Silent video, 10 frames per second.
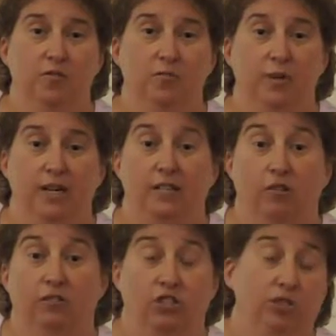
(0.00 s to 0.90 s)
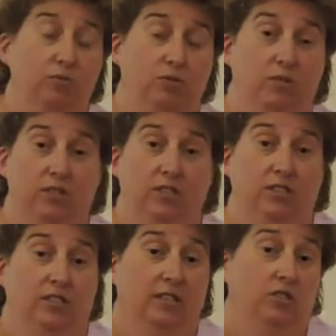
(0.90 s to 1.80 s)
But I know that she was
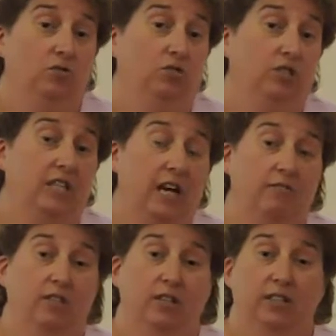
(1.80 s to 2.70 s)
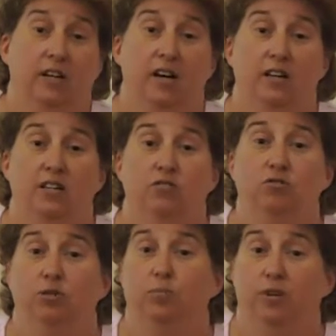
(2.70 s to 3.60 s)
religious. I knew she counted on God. I knew
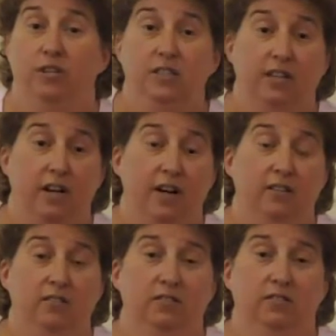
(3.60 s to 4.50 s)
she prayed to God.